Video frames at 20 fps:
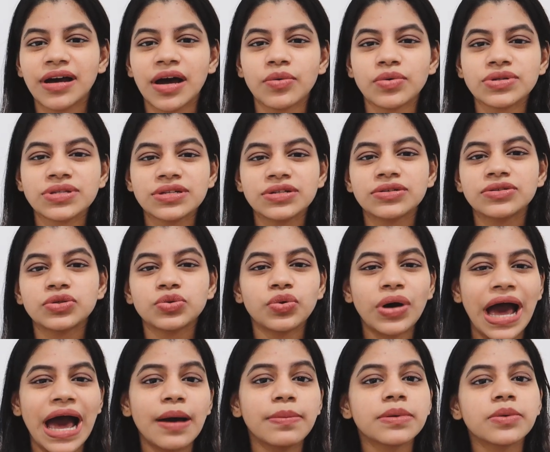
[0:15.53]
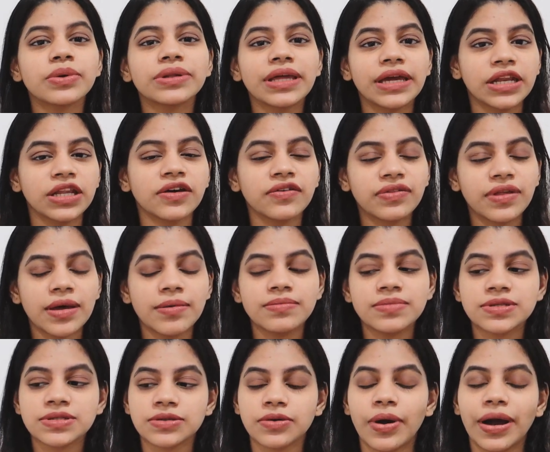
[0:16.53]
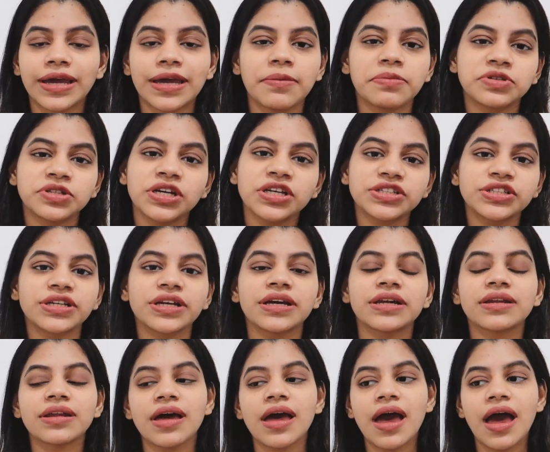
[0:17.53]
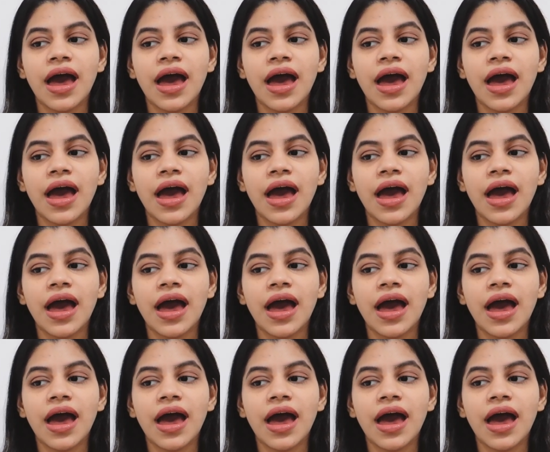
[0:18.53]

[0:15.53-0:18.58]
wasn't too happy with any of them, so I kept changing it